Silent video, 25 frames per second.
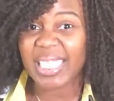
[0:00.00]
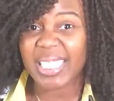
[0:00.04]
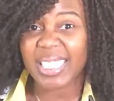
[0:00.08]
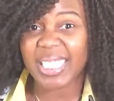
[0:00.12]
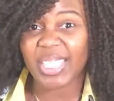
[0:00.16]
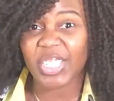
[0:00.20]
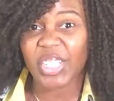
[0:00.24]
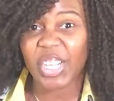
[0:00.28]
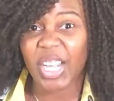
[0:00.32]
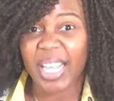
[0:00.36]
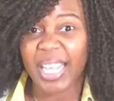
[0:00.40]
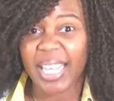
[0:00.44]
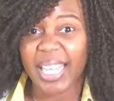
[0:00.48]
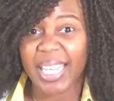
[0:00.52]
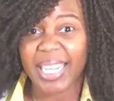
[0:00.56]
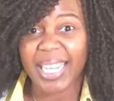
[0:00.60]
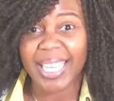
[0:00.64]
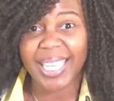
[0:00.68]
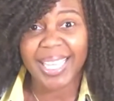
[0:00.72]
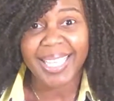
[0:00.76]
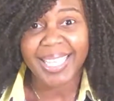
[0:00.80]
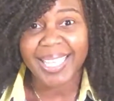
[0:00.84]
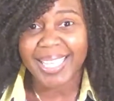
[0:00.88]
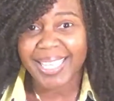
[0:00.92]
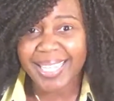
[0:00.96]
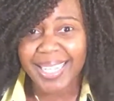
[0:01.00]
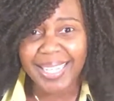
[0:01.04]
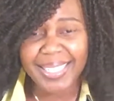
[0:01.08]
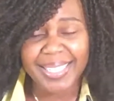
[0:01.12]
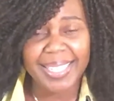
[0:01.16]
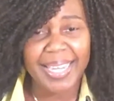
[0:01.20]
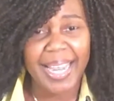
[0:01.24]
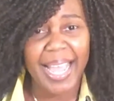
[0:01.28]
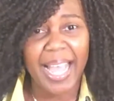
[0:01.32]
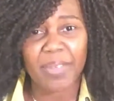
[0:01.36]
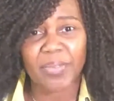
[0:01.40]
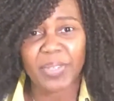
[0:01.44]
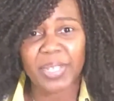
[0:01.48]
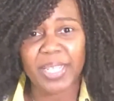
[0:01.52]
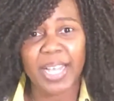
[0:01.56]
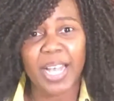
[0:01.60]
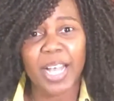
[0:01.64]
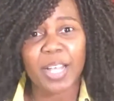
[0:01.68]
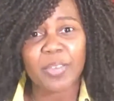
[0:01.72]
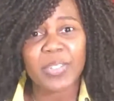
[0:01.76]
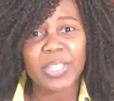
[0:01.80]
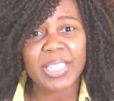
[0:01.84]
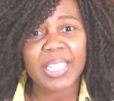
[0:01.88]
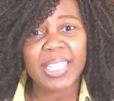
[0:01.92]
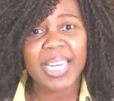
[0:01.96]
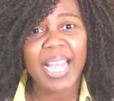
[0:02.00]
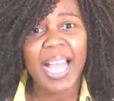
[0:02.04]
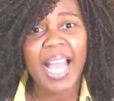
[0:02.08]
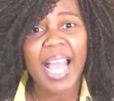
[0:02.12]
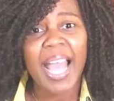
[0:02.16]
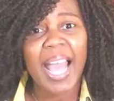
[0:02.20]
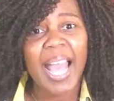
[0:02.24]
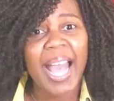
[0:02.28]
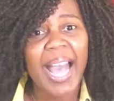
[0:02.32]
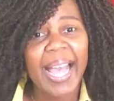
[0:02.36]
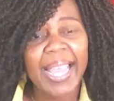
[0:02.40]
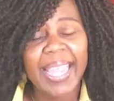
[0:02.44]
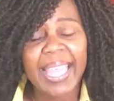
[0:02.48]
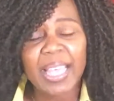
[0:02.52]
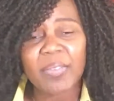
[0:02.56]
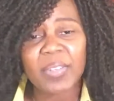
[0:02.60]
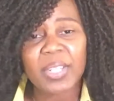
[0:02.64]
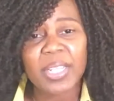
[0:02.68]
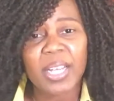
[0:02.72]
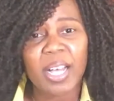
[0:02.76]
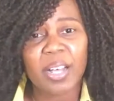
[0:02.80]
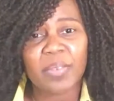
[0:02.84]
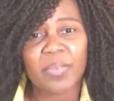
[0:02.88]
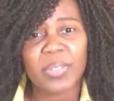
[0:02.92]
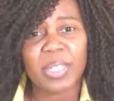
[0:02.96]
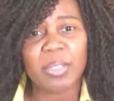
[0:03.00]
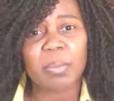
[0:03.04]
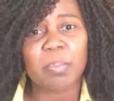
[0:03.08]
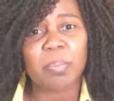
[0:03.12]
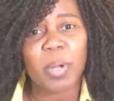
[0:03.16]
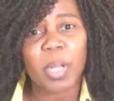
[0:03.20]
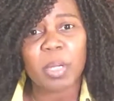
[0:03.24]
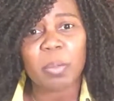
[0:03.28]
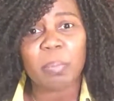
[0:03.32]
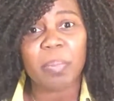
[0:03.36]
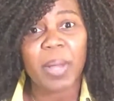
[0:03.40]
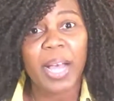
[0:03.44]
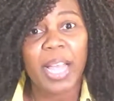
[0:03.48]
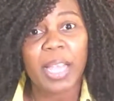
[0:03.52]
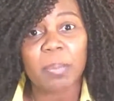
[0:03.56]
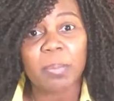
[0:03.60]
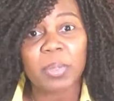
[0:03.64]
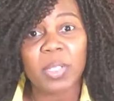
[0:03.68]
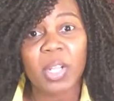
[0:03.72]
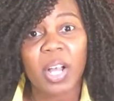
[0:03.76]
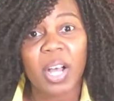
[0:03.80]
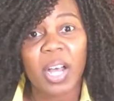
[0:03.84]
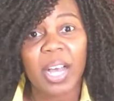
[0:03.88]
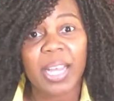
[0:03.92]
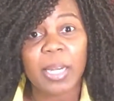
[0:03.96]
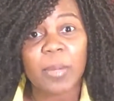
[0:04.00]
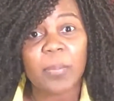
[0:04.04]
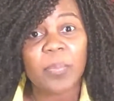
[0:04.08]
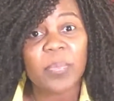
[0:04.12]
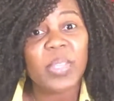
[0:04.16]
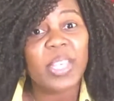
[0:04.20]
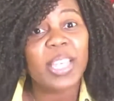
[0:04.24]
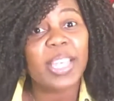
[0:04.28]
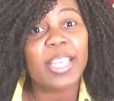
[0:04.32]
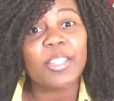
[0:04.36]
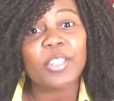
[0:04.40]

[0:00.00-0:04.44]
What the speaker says: This giant, he doesn't have a covenant. I have a covenant but by blood.